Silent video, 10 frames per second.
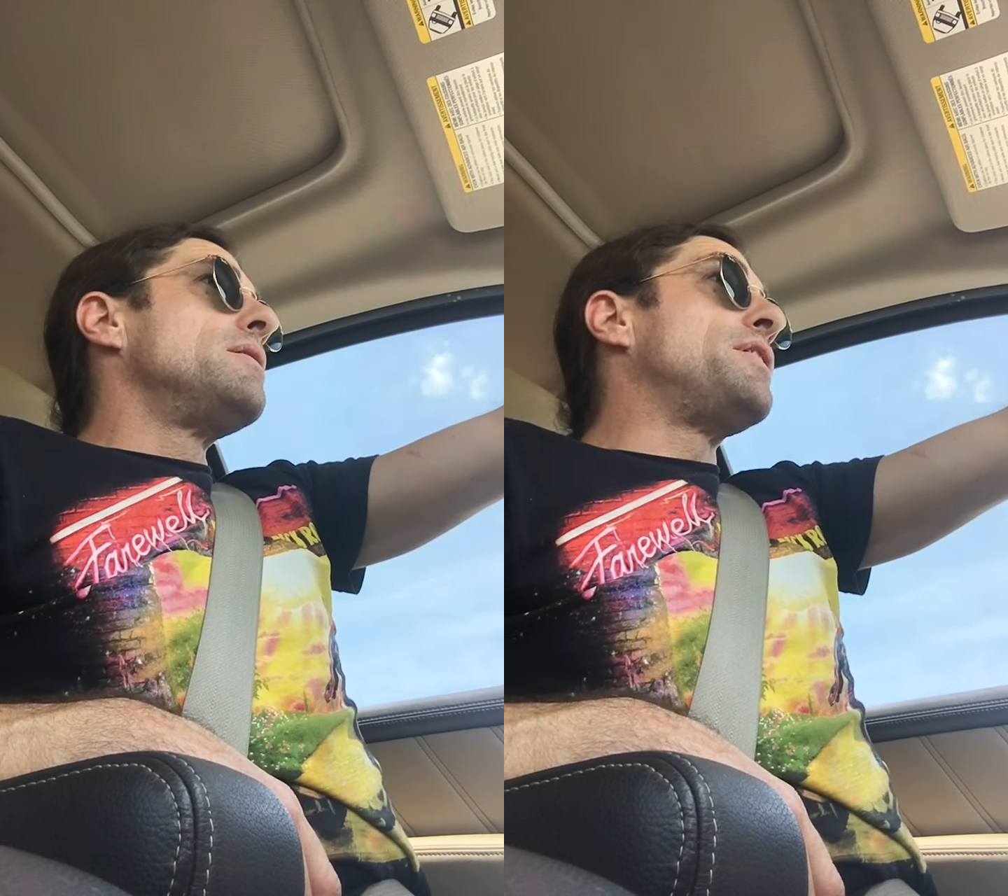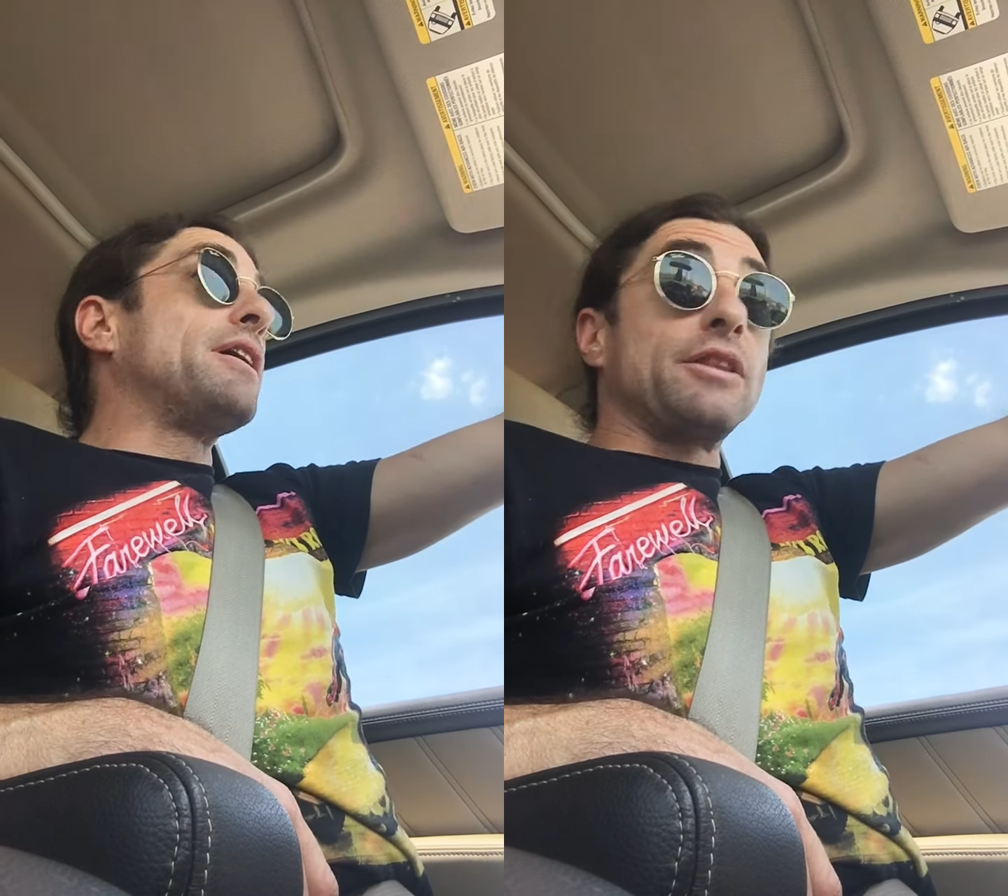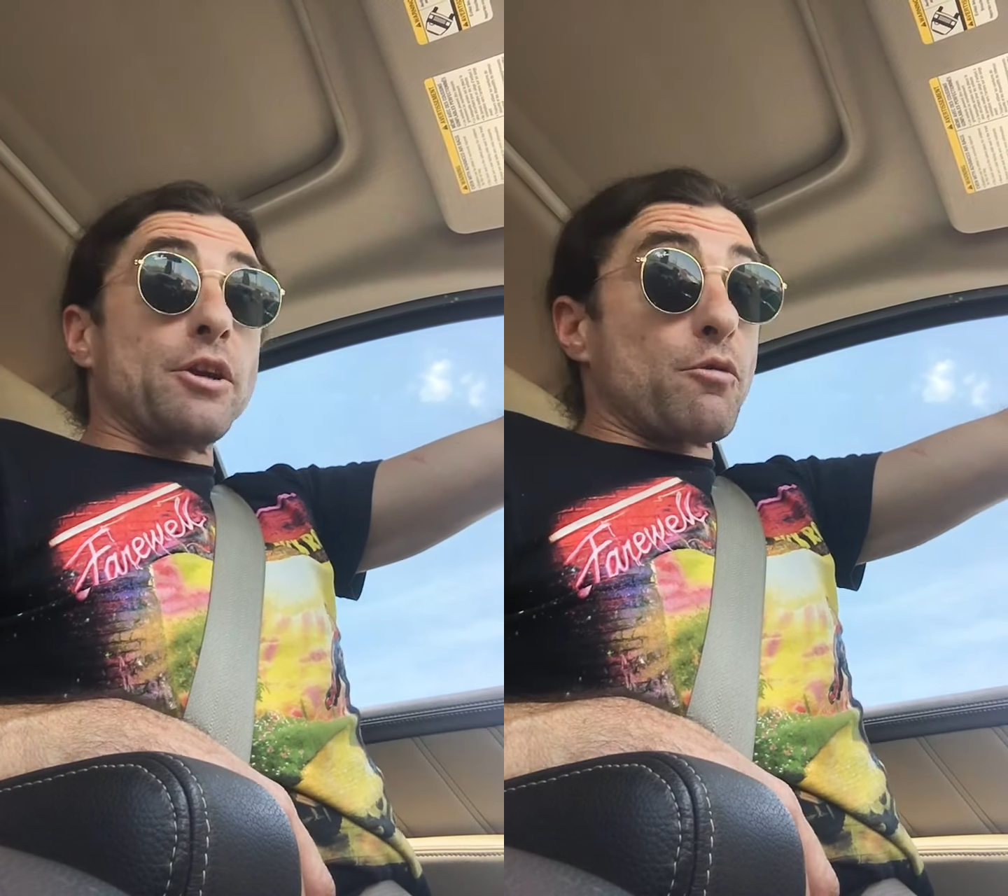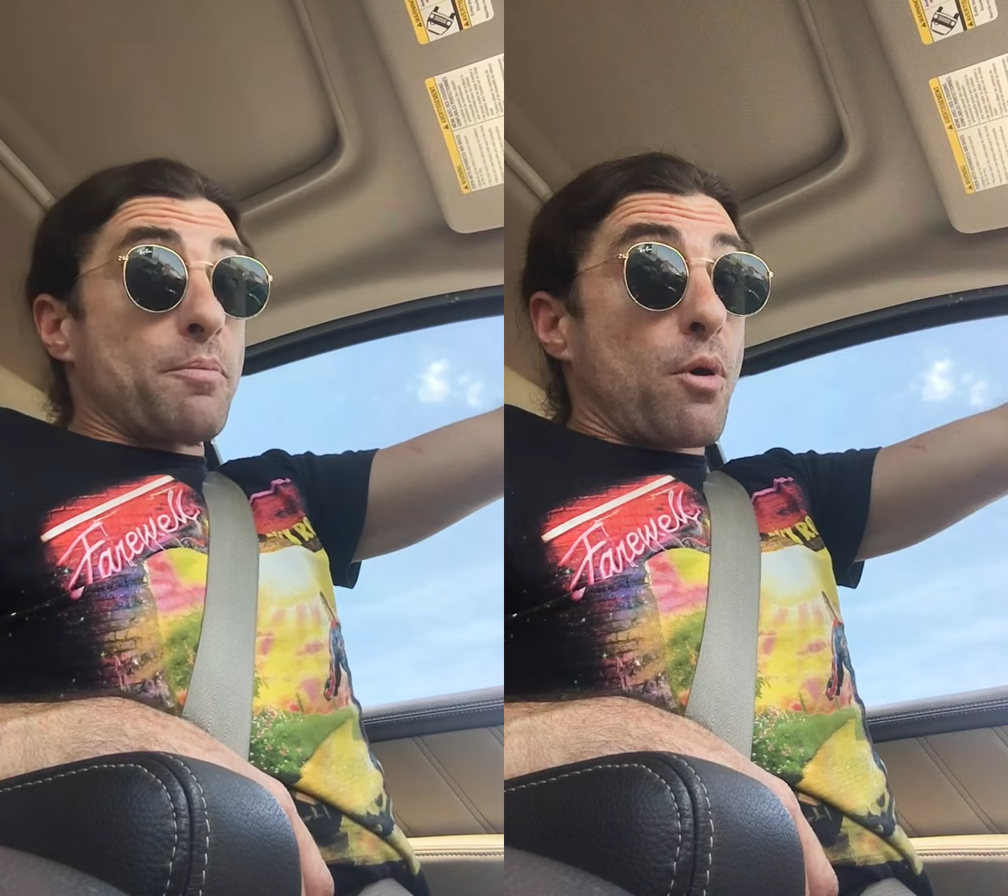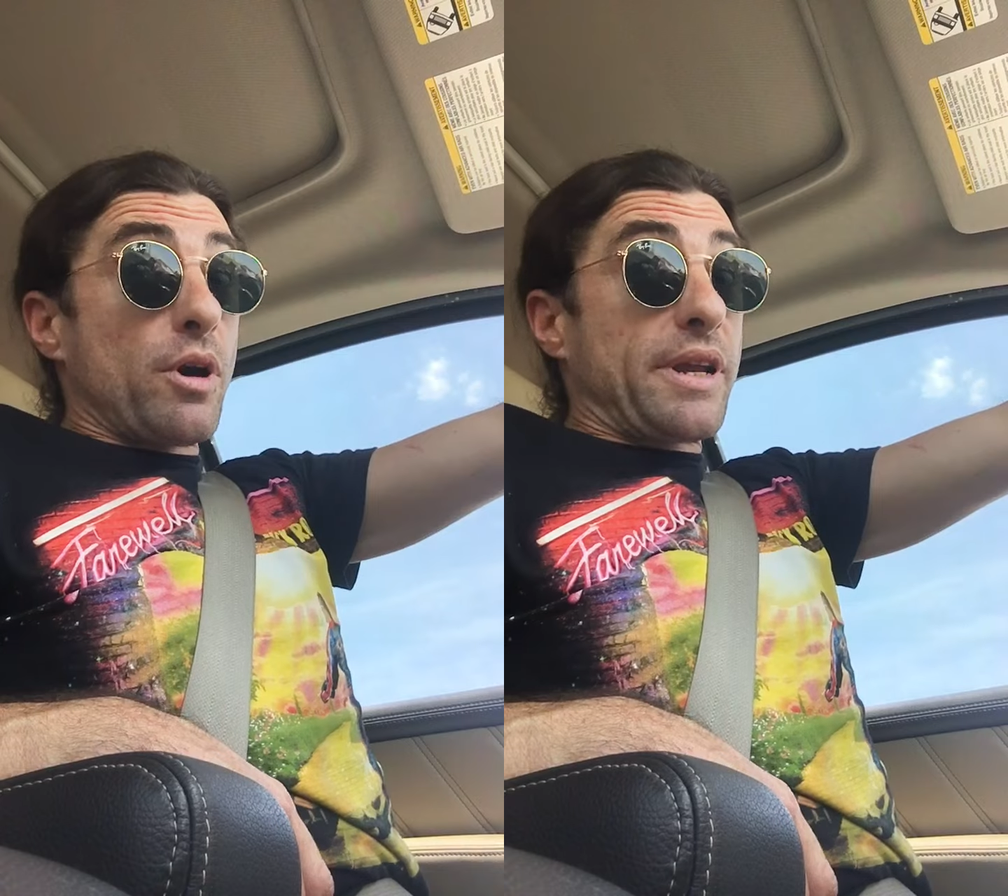Their little
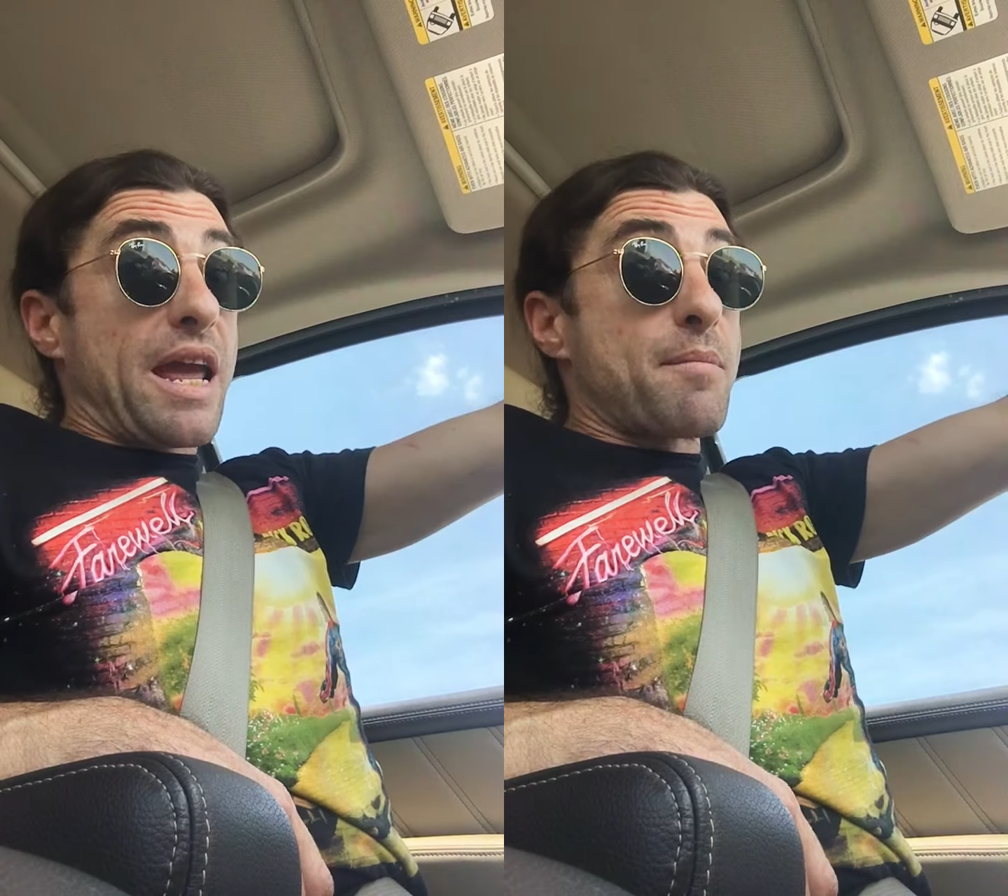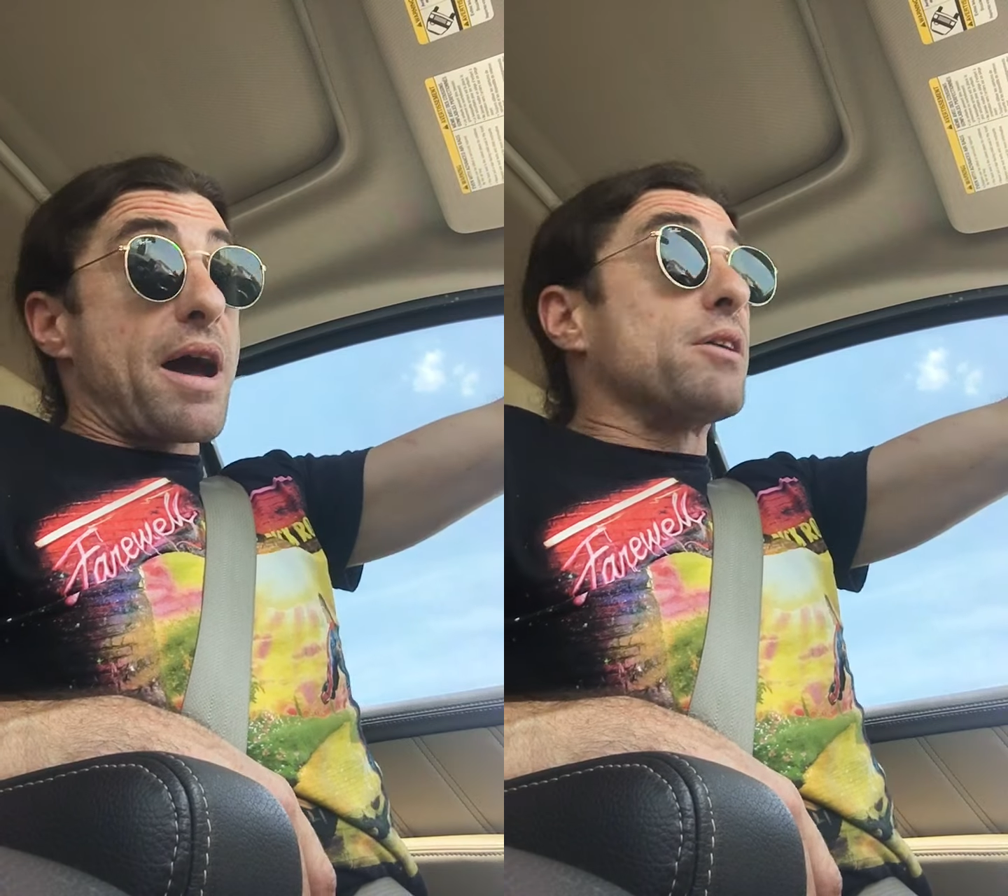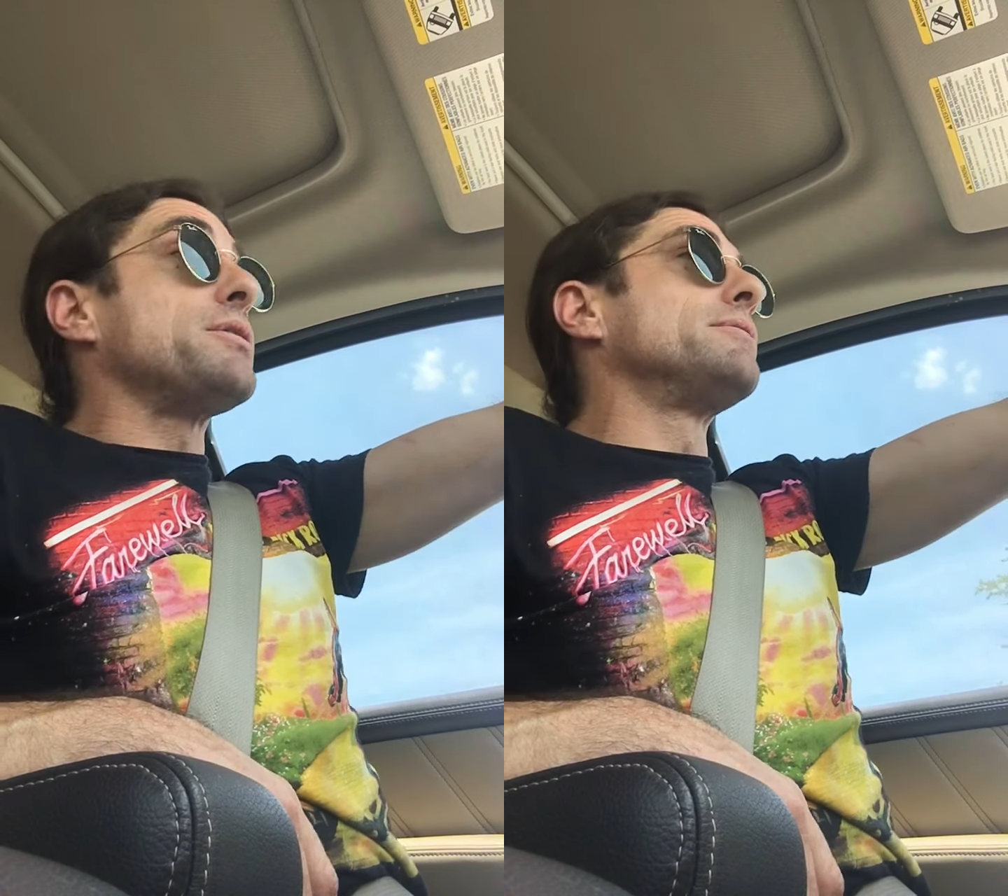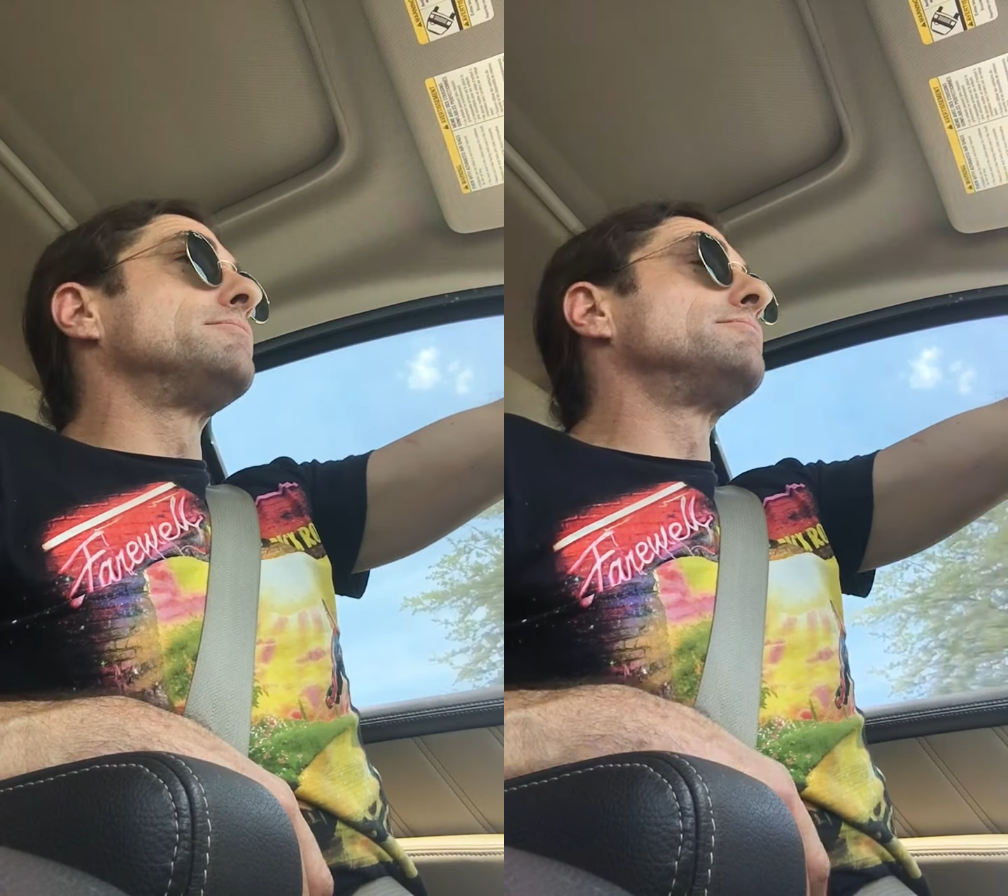report came out,